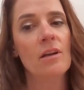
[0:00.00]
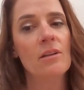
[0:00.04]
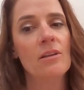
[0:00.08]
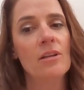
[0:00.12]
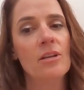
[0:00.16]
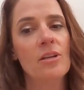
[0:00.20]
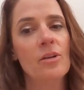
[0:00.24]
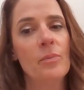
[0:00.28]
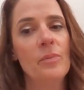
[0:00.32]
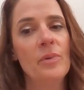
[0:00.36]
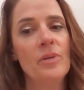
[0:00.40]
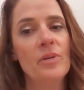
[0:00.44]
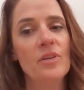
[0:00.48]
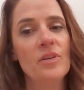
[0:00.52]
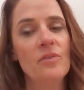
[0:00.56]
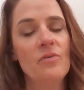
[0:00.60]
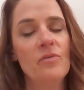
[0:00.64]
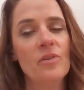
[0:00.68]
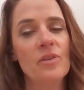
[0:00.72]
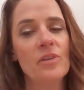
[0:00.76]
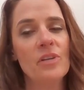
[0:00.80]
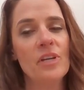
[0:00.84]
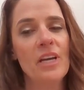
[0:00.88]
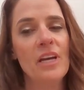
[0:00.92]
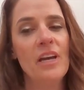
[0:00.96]
a little bit
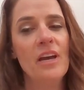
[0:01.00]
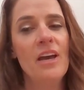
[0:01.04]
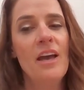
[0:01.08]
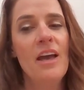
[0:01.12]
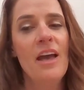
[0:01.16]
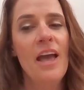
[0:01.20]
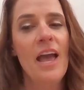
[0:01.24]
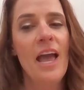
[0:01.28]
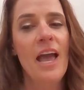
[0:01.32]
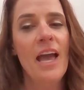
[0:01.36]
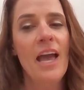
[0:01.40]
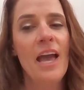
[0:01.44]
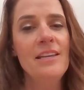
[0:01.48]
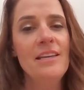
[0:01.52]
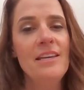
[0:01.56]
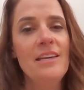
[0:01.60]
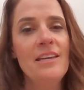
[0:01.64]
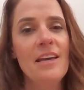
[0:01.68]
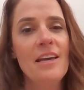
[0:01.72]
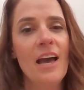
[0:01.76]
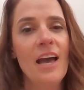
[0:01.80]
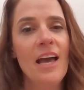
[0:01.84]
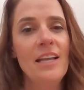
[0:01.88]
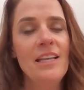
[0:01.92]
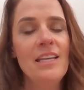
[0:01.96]
differently.
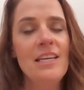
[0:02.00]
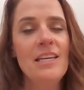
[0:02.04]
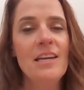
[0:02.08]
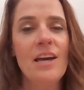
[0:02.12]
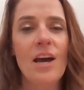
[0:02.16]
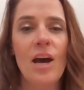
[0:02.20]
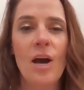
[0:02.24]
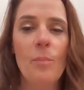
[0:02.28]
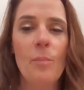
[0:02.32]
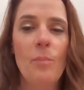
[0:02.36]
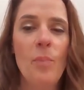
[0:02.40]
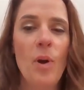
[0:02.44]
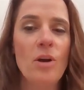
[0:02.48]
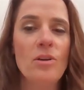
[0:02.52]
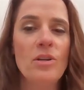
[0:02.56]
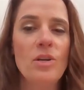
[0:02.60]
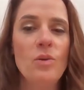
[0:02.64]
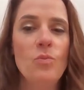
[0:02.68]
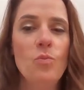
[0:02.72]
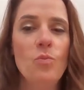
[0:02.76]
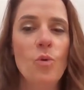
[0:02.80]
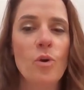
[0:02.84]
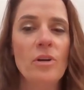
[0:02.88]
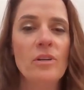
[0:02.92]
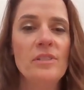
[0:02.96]
Any
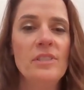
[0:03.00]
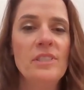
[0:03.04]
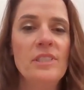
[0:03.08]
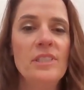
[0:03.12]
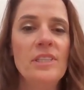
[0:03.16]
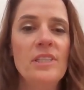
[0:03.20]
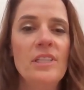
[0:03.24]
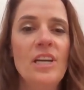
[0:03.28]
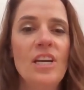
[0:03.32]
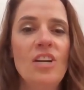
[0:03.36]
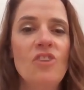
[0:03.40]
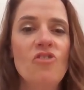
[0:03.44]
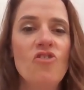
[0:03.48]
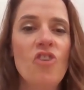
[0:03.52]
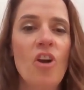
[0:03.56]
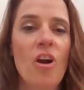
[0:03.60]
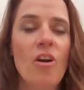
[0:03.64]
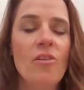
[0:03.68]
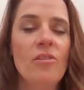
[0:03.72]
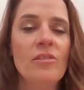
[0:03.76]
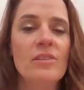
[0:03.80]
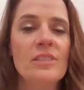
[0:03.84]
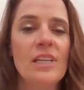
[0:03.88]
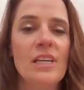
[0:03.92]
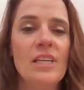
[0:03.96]
parting words today,
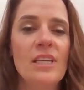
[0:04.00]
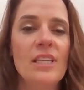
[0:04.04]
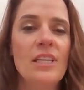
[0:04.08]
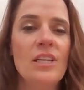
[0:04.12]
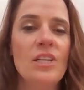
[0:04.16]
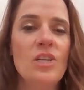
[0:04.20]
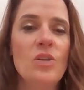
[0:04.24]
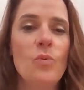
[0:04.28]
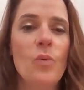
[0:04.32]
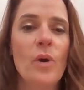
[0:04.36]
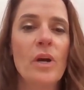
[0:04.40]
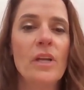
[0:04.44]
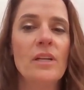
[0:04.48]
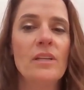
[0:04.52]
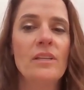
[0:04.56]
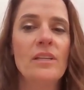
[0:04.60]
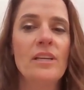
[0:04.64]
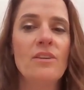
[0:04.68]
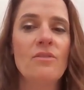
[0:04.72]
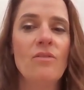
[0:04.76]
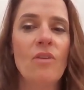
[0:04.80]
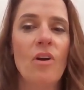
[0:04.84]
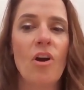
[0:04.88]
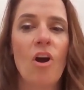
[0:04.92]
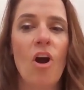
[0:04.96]
Charles? Anything you want to
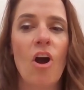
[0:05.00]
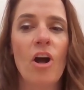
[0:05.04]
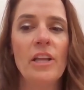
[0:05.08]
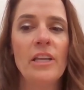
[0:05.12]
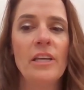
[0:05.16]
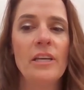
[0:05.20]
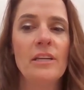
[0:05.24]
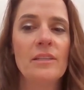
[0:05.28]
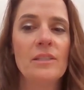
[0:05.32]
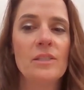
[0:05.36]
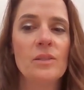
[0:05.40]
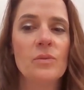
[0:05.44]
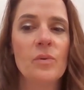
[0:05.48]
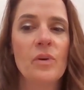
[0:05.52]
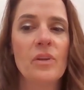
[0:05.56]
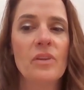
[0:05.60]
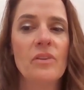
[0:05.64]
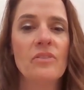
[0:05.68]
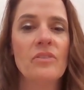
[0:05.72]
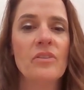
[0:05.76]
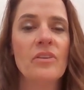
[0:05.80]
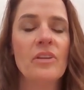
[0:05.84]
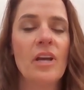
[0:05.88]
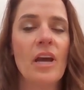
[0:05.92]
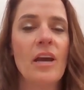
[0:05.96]
leave our audience with
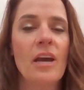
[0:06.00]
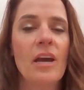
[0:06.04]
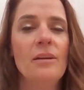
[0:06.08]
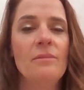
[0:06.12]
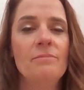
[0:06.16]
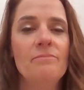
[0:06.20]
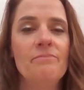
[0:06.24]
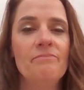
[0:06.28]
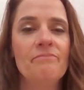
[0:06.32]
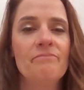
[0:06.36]
today?